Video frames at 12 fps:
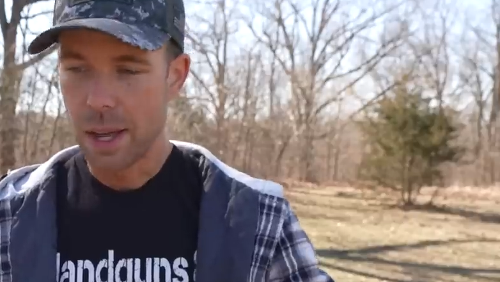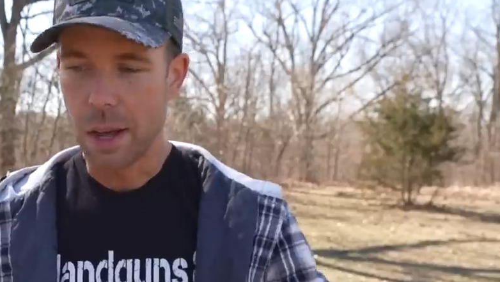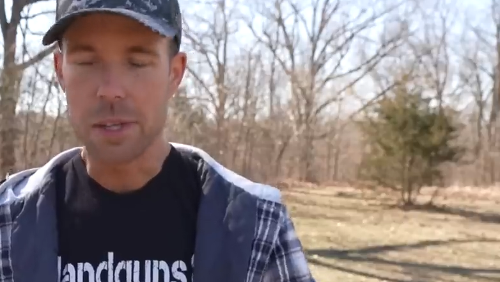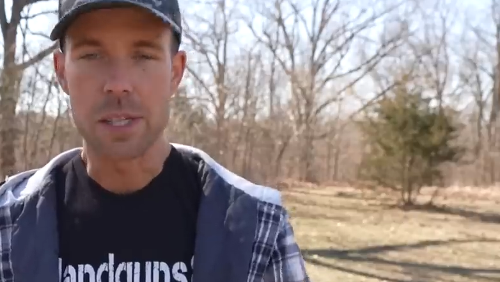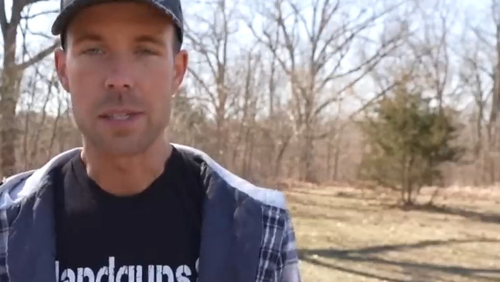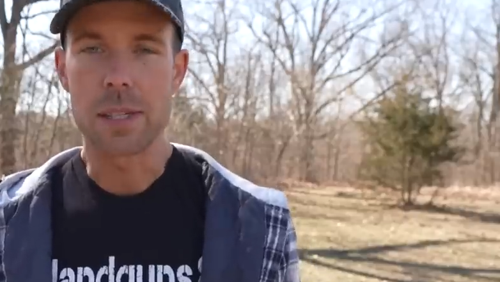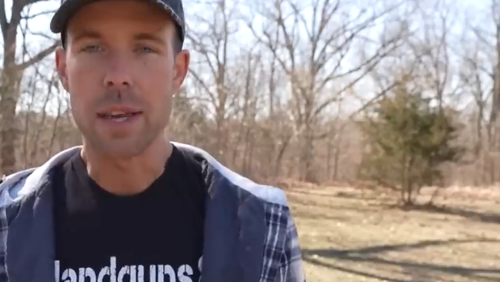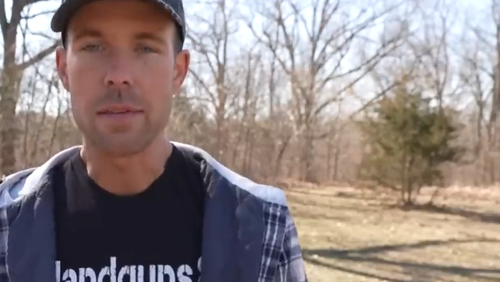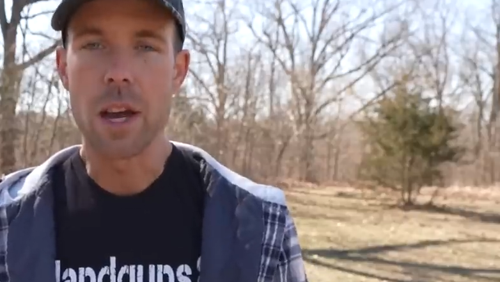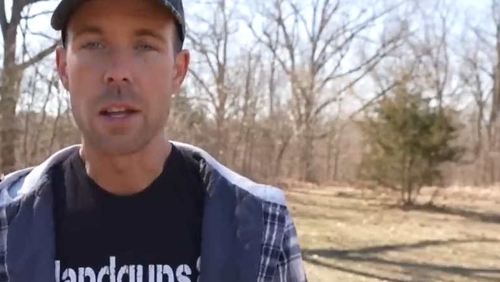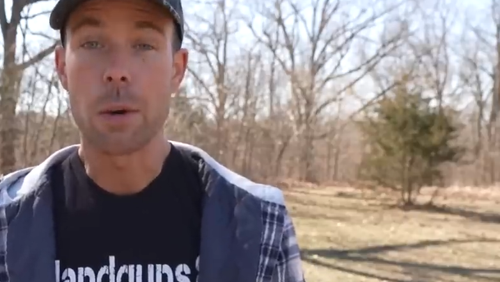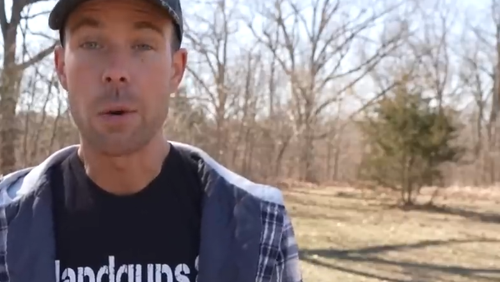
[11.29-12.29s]
I'll just
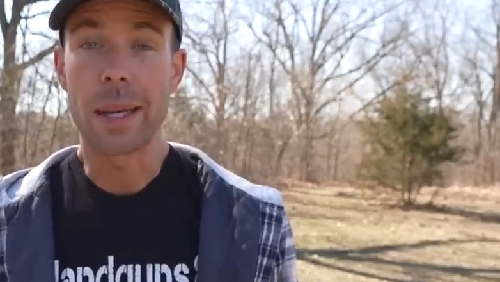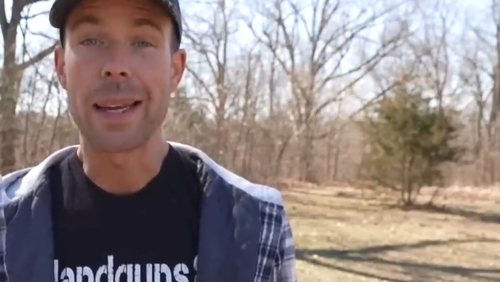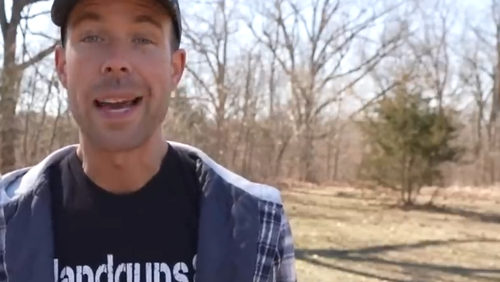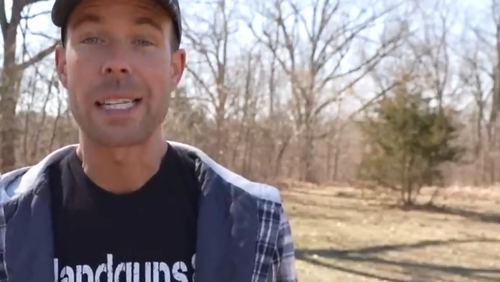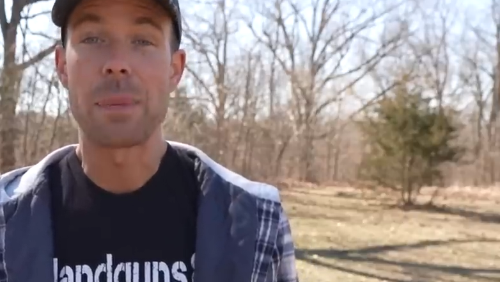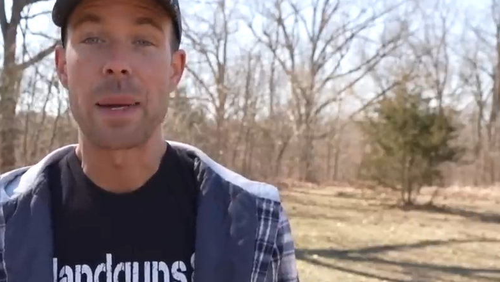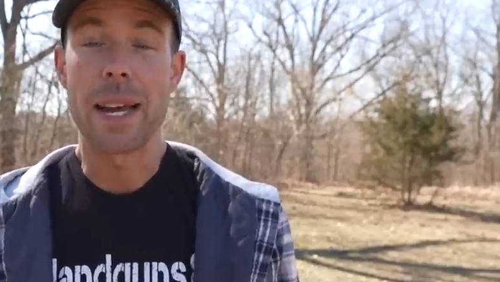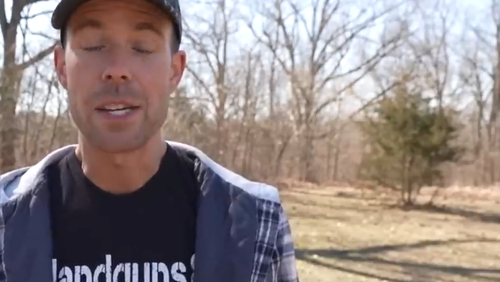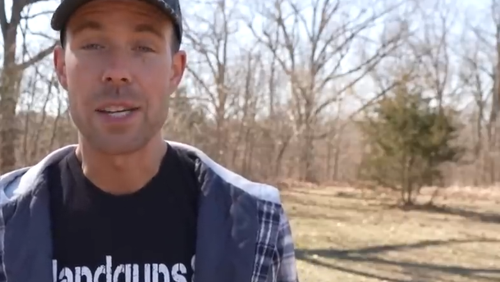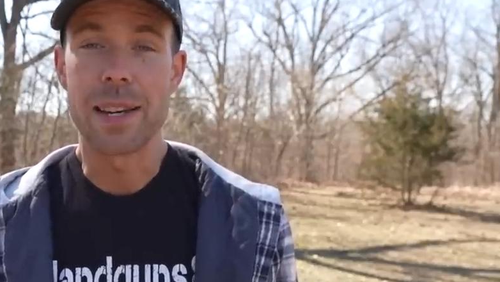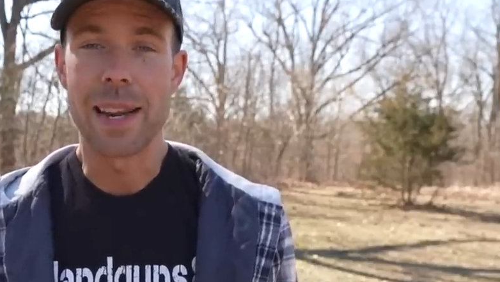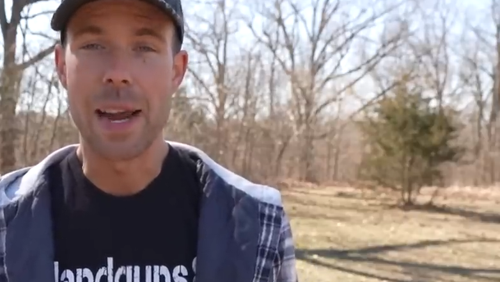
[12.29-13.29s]
give y'all a quick
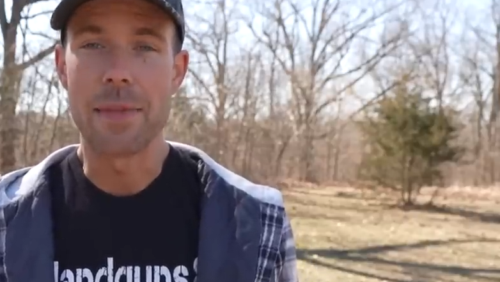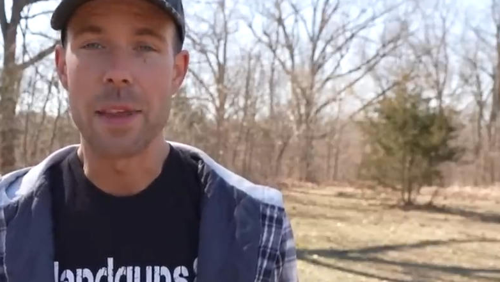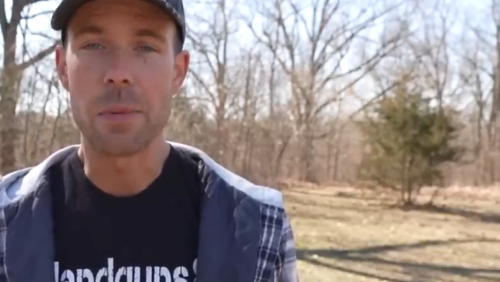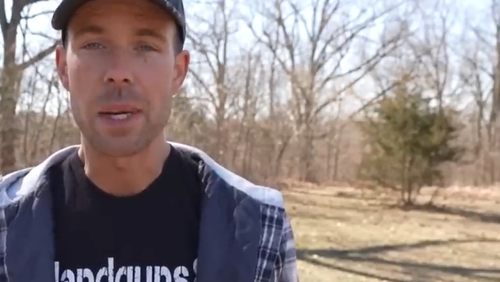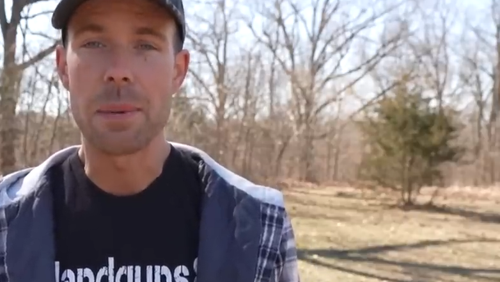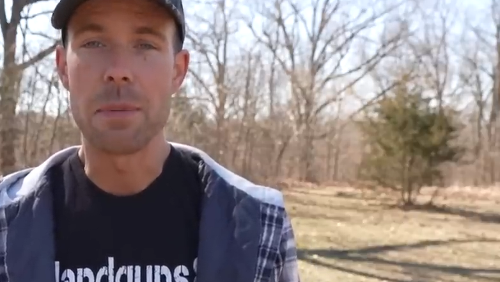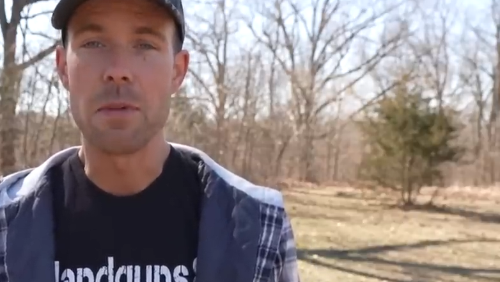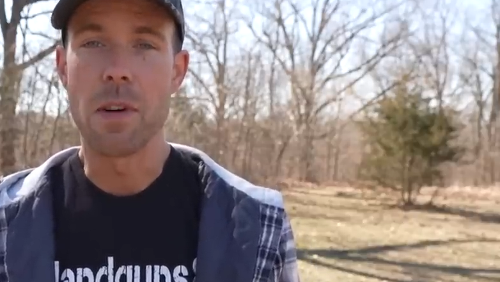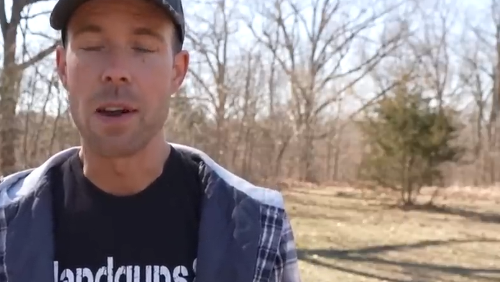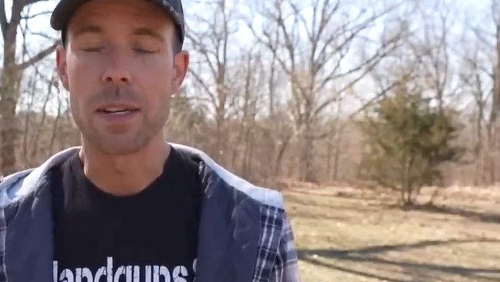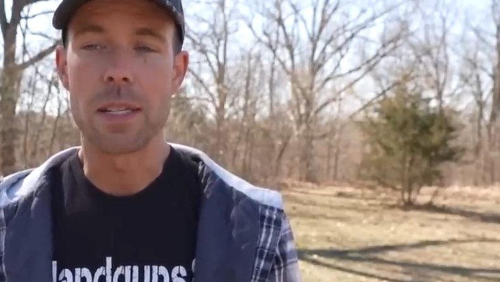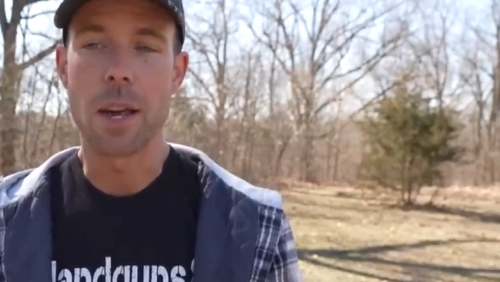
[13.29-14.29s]
explanation and then we can move
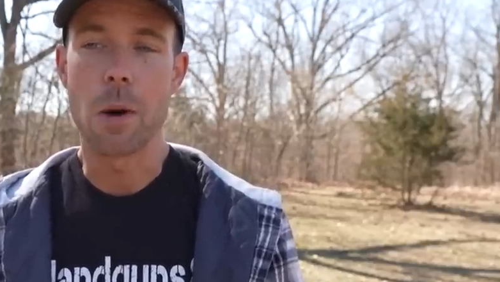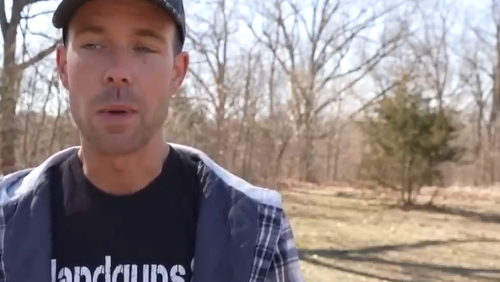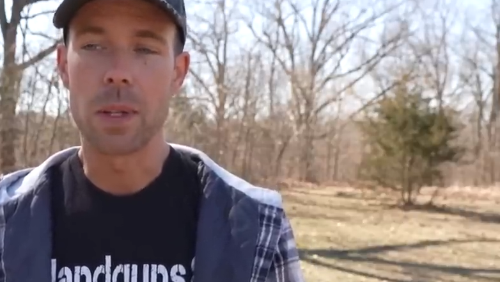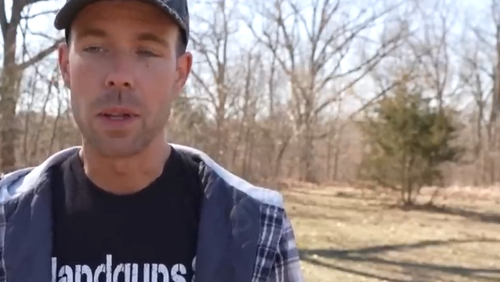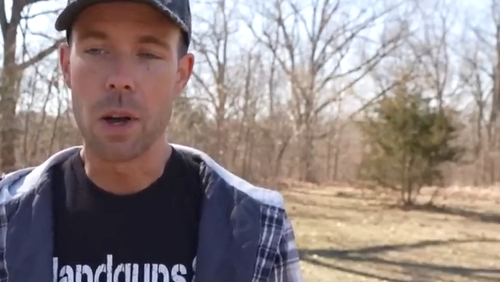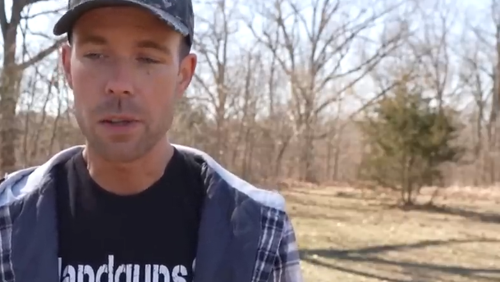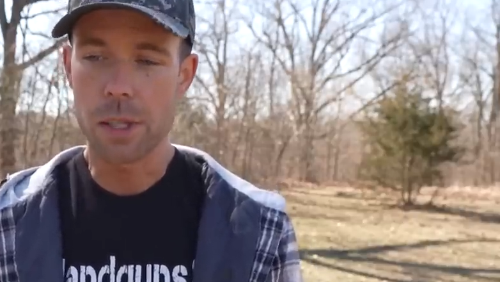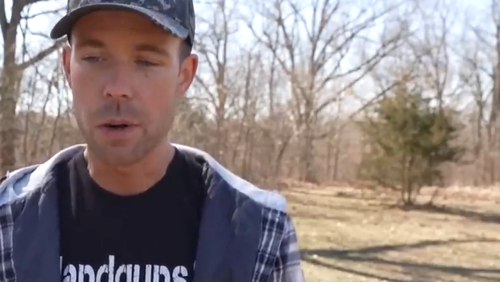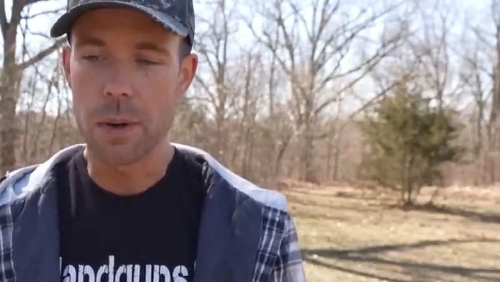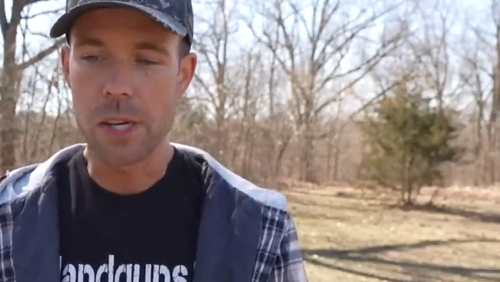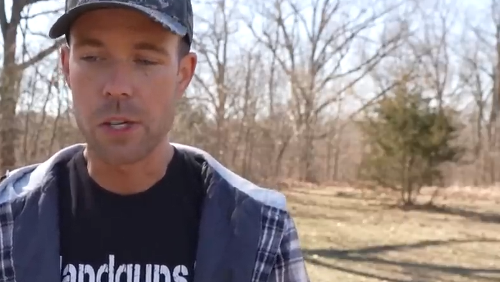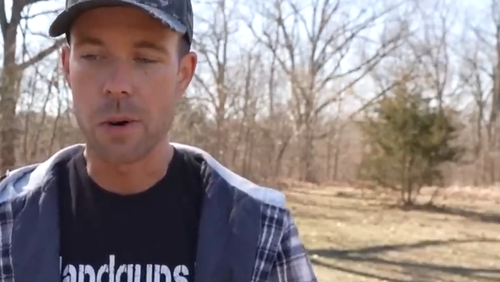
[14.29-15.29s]
on. So long
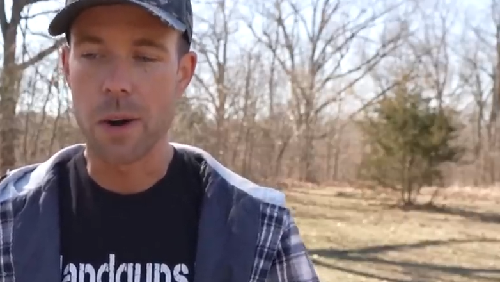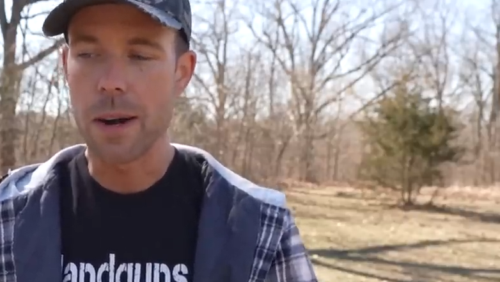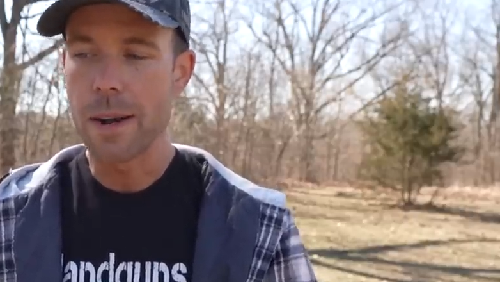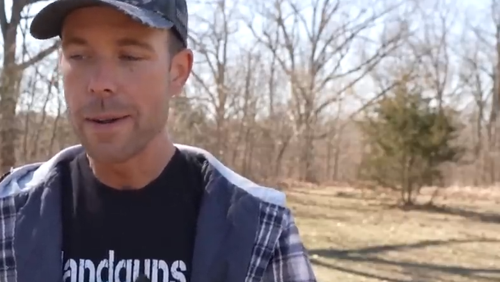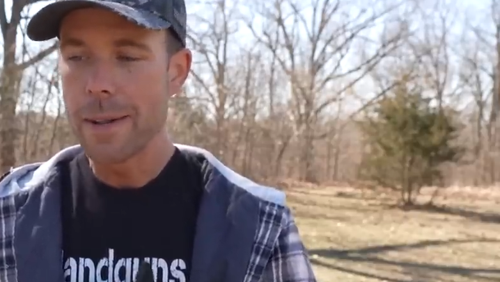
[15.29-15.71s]
story short,